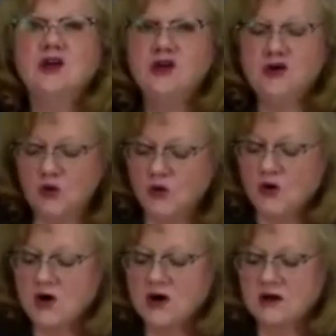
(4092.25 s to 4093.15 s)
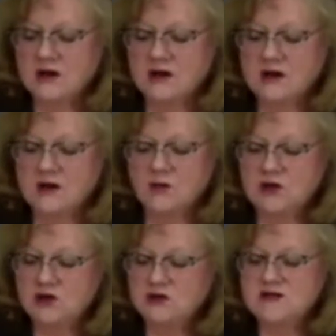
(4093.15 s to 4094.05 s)

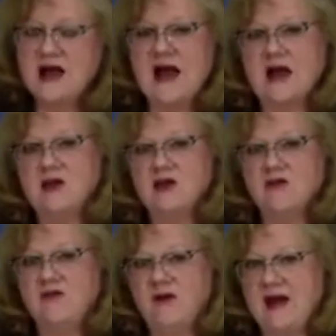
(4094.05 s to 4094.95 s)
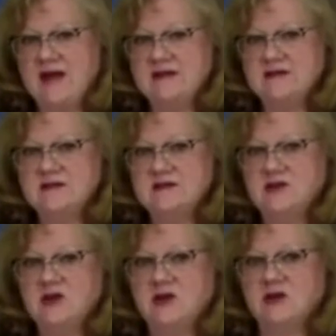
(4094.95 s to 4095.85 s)
When you tack your face
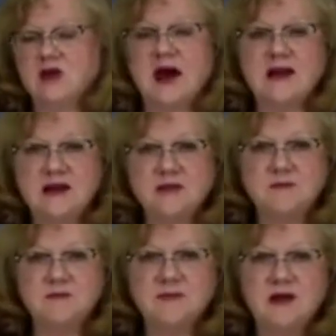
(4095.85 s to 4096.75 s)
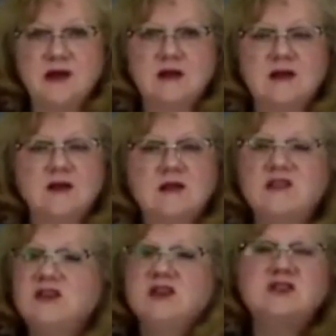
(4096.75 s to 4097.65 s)
to your lining,
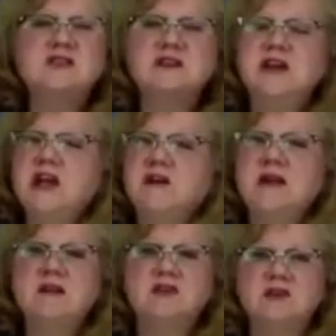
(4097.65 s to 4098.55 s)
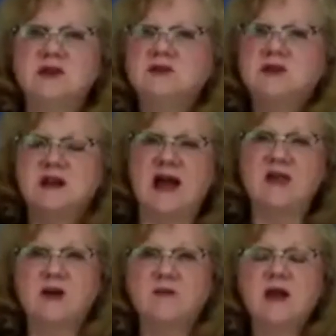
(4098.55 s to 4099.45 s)
you're just adhering the two
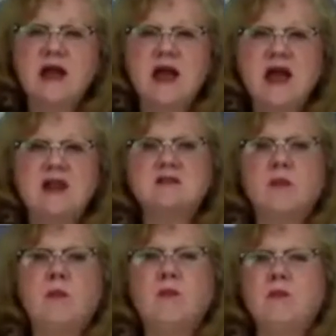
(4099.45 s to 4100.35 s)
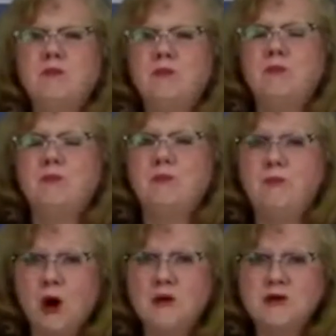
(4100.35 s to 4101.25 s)
together, and it's a
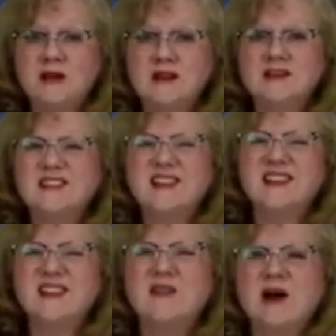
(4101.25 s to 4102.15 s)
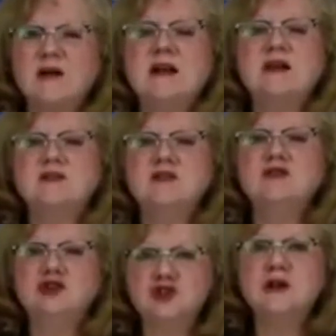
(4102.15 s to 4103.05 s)
bonus. It's not, well, and
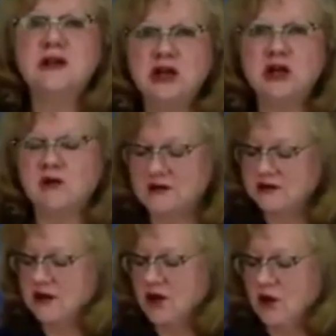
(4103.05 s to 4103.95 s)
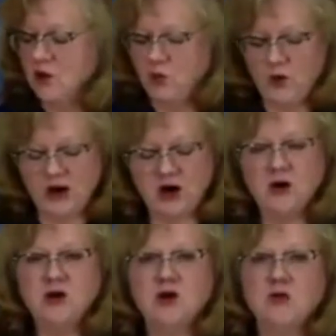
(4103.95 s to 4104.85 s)
you should adhere it where
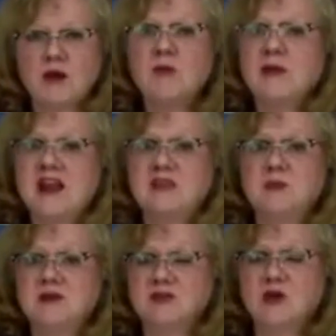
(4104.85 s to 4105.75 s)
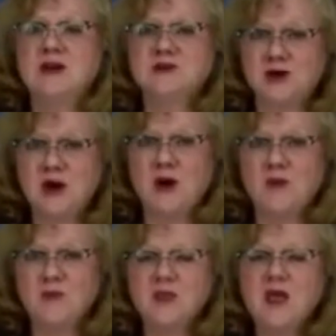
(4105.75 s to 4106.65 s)
your ring placement is going to go.